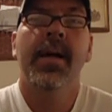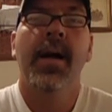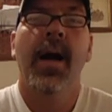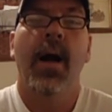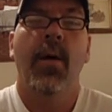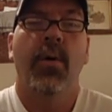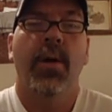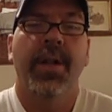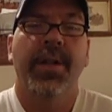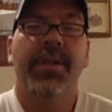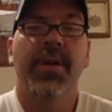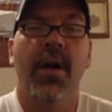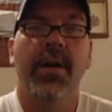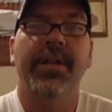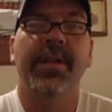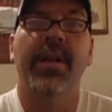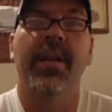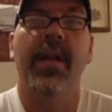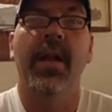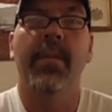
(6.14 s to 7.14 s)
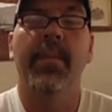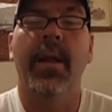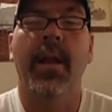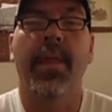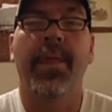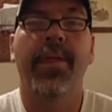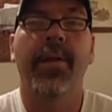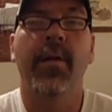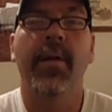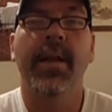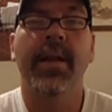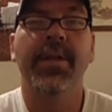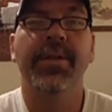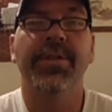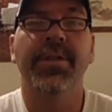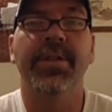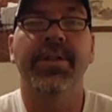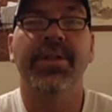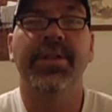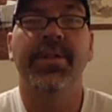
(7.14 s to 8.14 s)
I want to talk to you today about Athearn
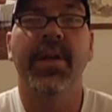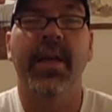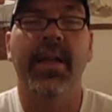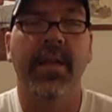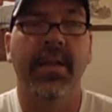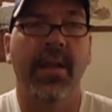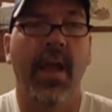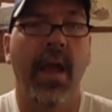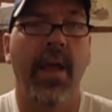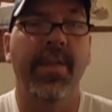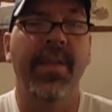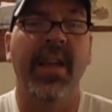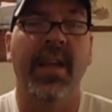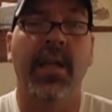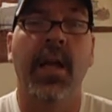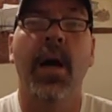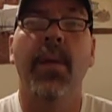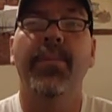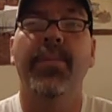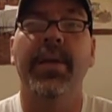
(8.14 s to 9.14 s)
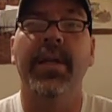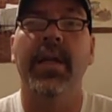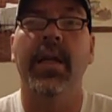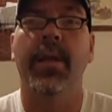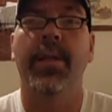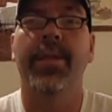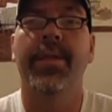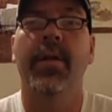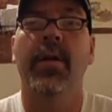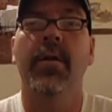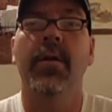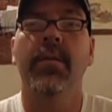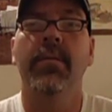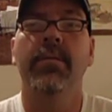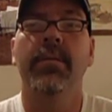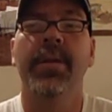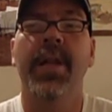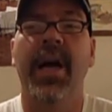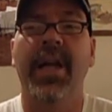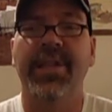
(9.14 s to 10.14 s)
engines and the company
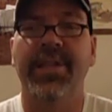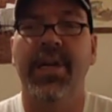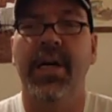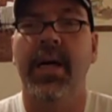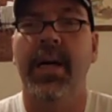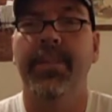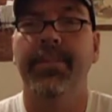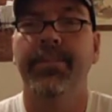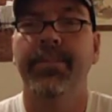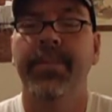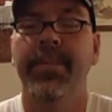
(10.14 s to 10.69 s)
Athearn.com.